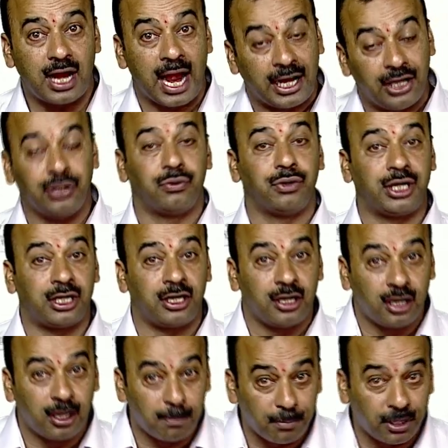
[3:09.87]
adequate
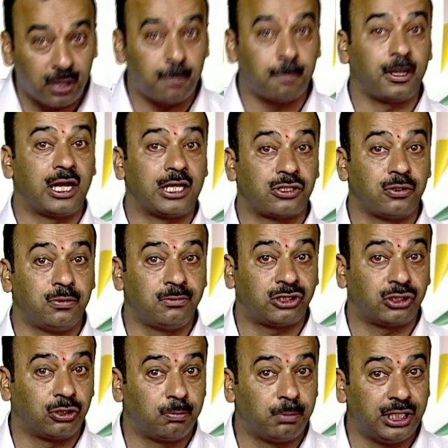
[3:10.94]
number of classrooms
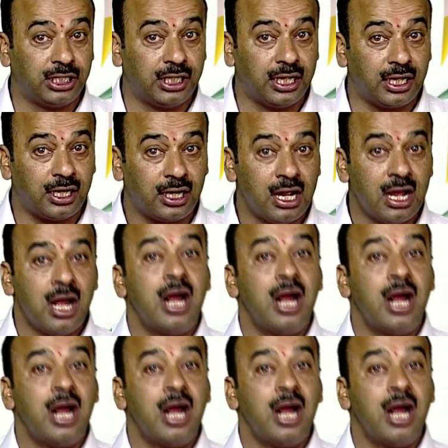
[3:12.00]
should be there,